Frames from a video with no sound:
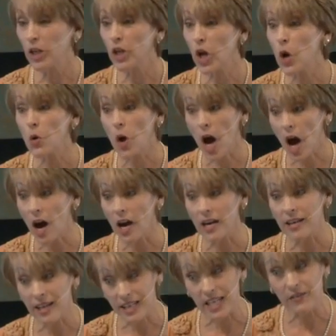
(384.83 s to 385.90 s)
No
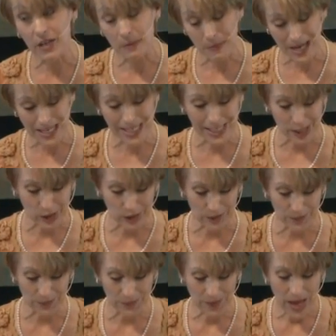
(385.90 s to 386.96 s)
car, not even a
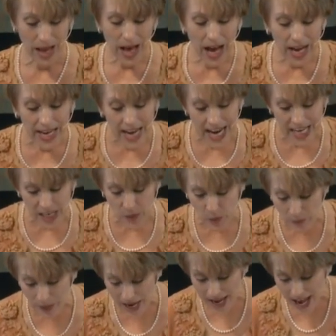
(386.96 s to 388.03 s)
bicycle. I hate it when my